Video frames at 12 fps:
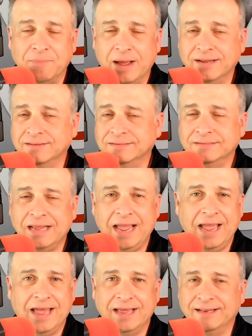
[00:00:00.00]
button
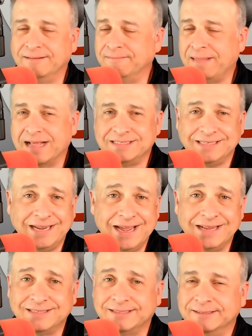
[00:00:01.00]
and that's
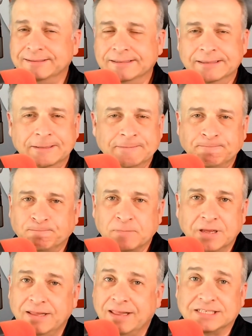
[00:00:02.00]
it,
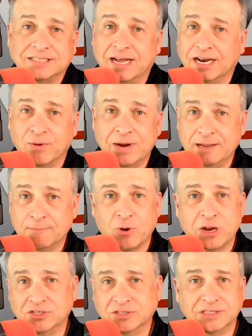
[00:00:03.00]
that's not a great
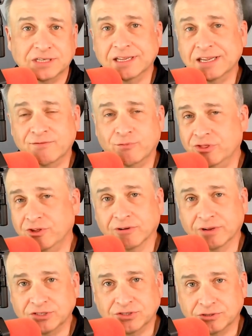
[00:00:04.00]
impression to leave with your
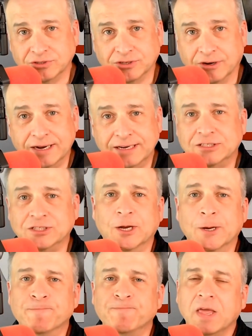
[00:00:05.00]
listener. All right.
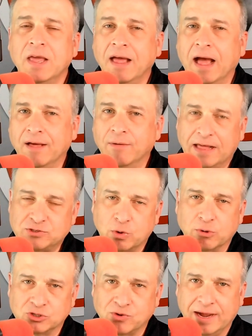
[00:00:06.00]
So that's what
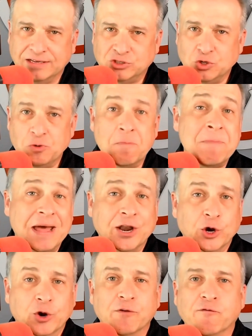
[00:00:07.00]
we're trying to
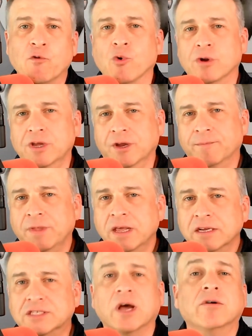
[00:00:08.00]
better for you.
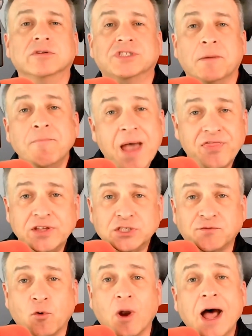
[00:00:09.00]
So some methods
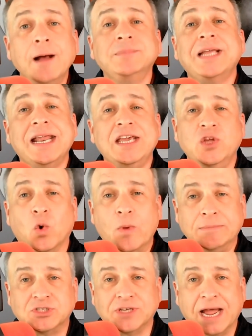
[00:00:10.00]
for updating your
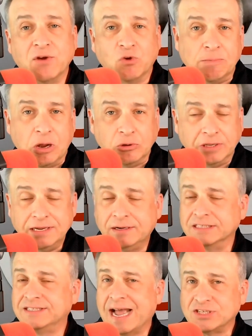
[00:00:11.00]
website remotely,
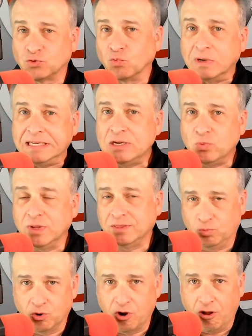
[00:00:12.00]
because that's really what
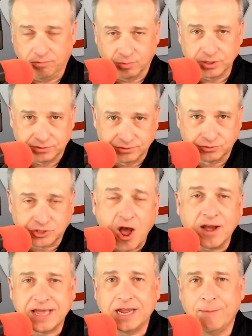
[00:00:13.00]
we're
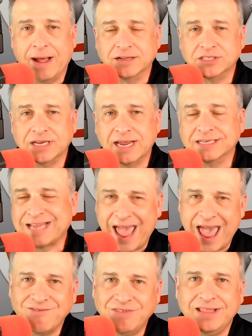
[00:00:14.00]
talking about today, is
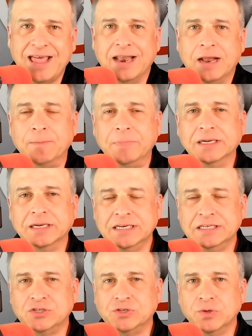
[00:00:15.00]
having that
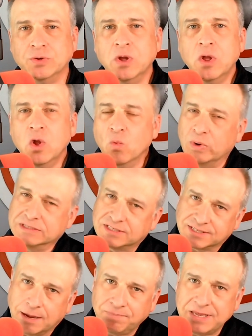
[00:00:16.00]
ability to, when
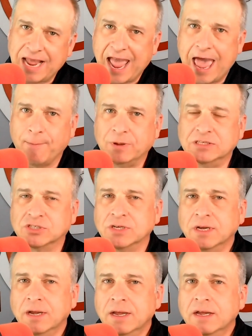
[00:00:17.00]
something happens,
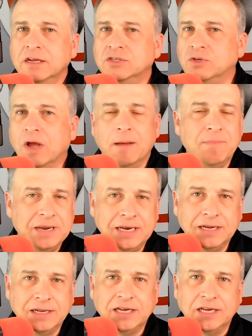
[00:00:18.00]
to
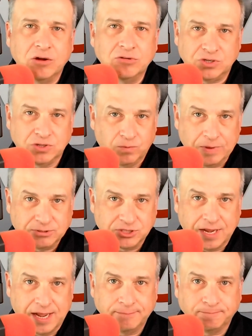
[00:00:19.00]
immediately go to the
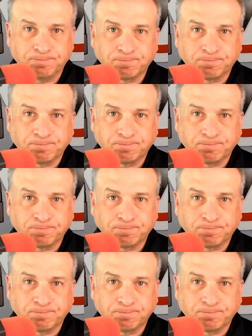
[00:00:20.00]
website